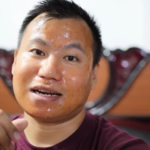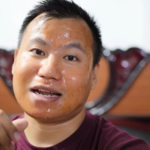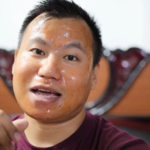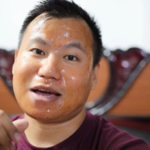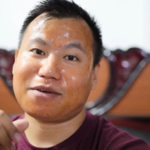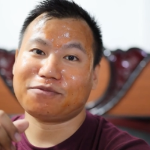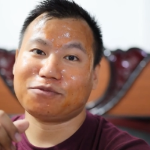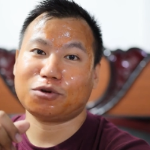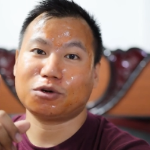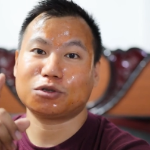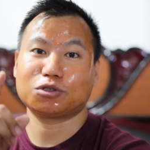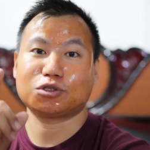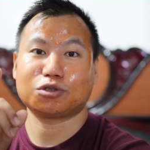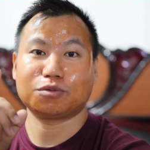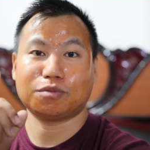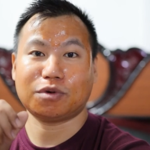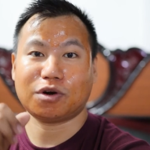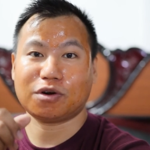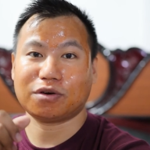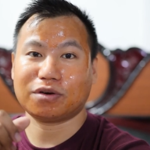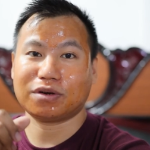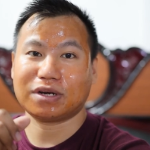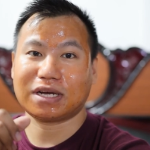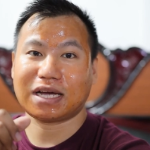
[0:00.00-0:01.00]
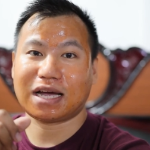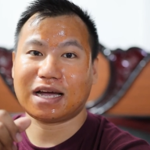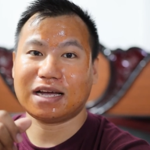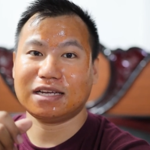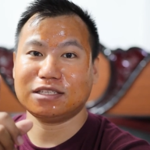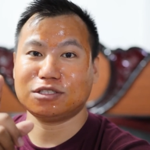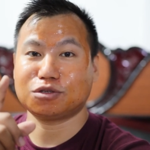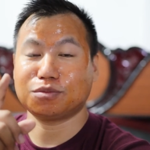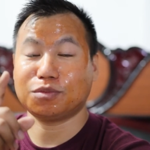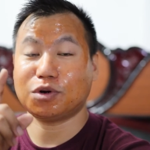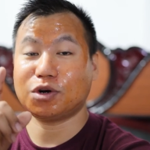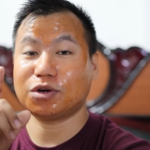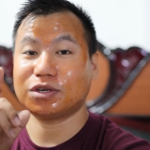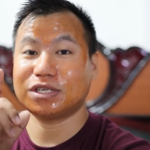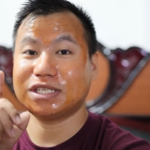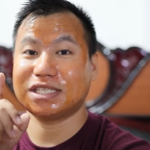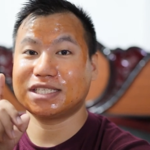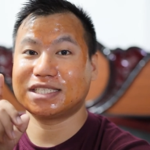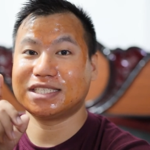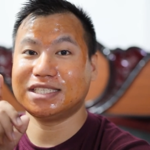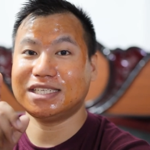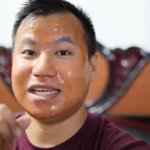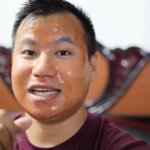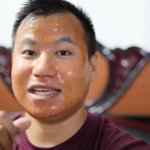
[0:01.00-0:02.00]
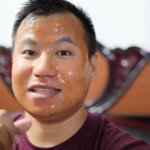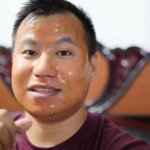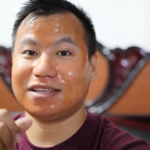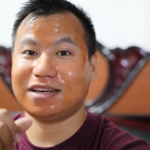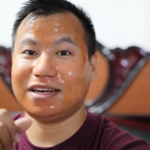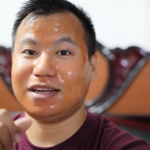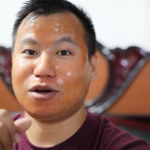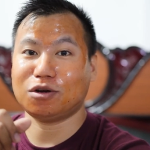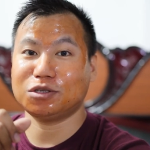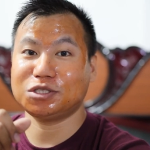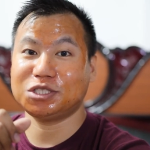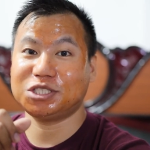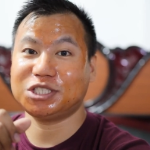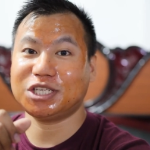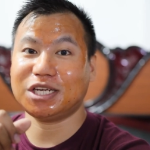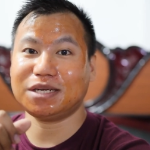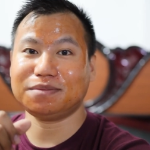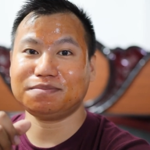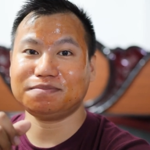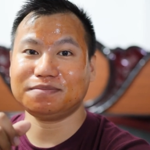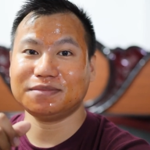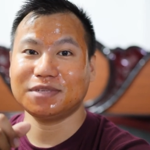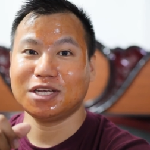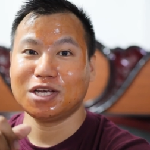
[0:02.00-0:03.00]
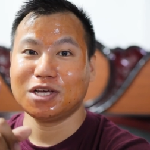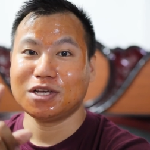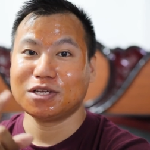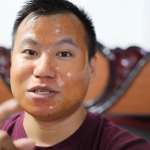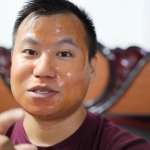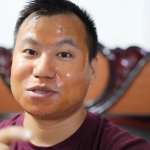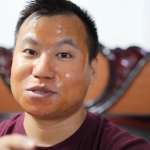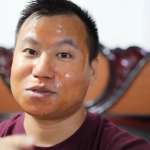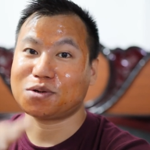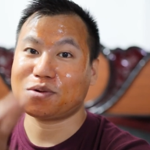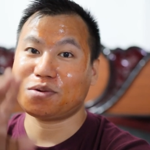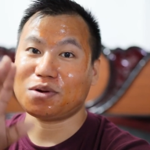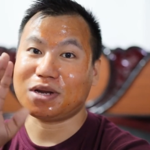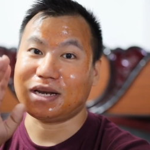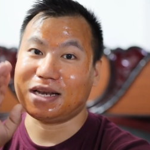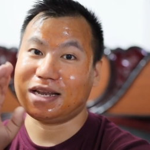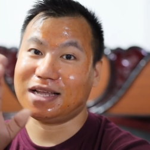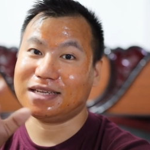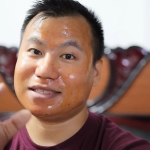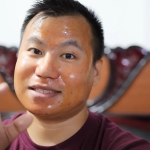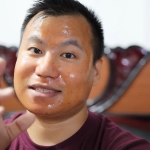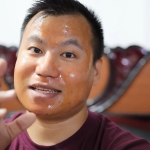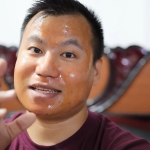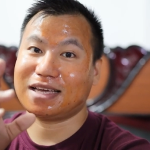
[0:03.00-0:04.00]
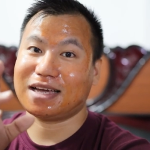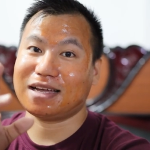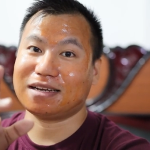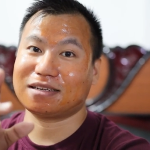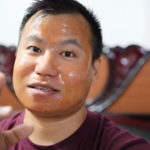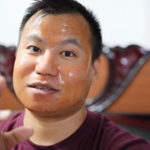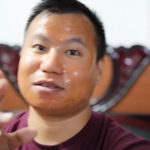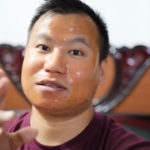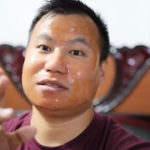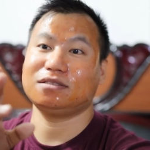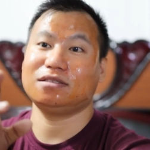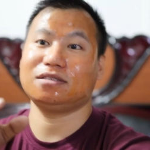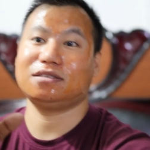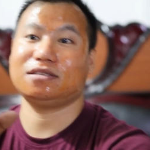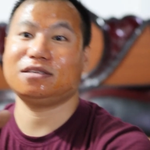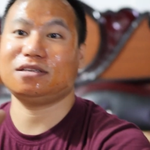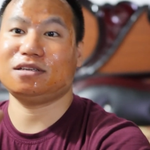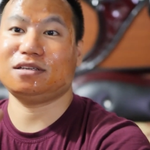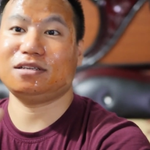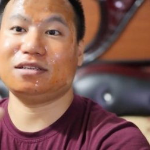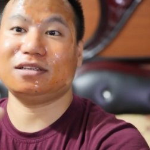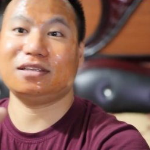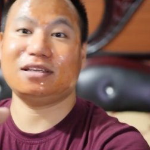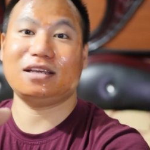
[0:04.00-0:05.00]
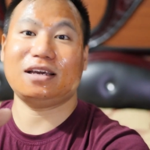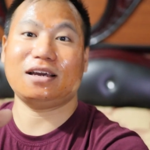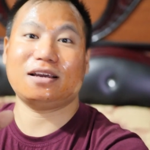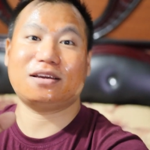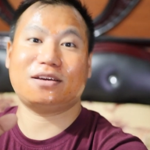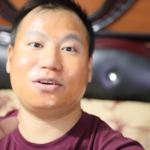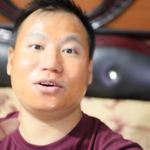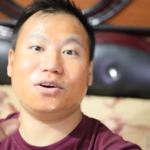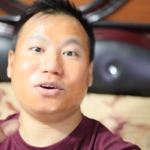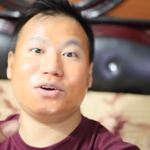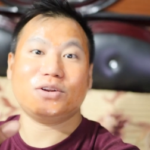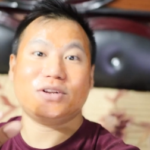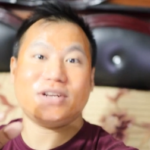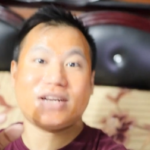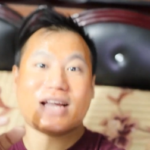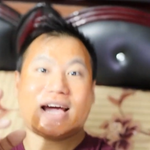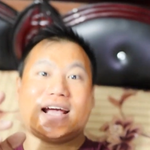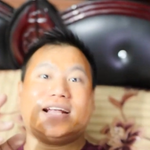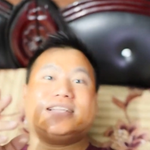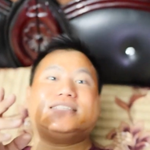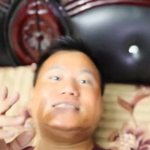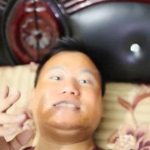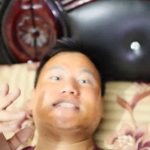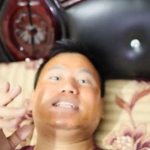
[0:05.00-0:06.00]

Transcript: nap for tomorrow, guys. Tomorrow is day 3 on gym, so let's get a good night's